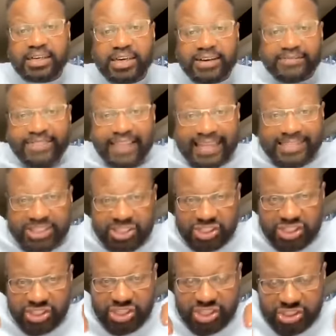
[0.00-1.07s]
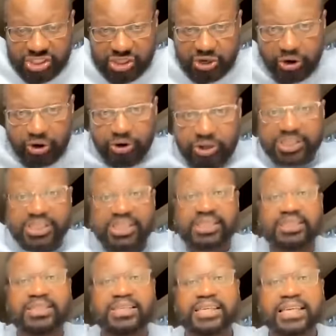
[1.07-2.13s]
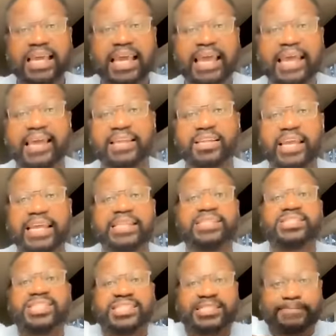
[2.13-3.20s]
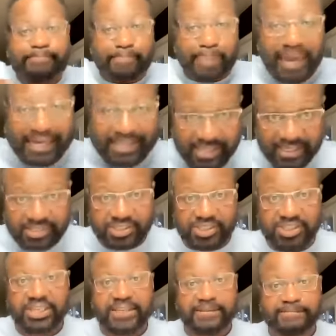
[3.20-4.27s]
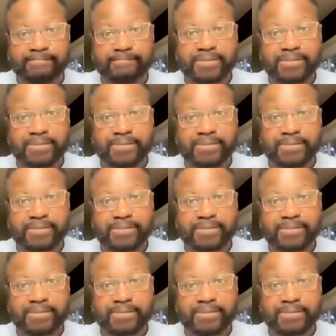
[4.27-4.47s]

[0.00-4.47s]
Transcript: of that discouraging and, and despondency